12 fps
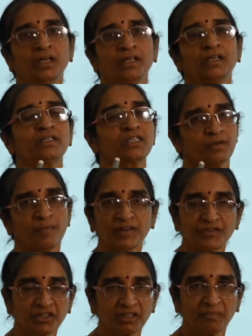in
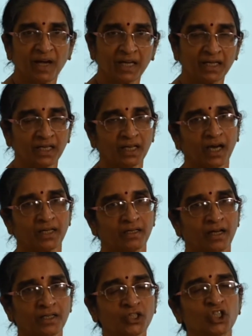symmetric manner or
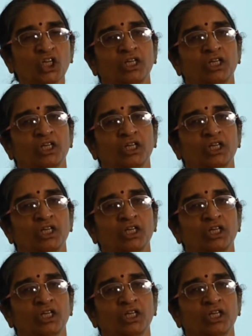not.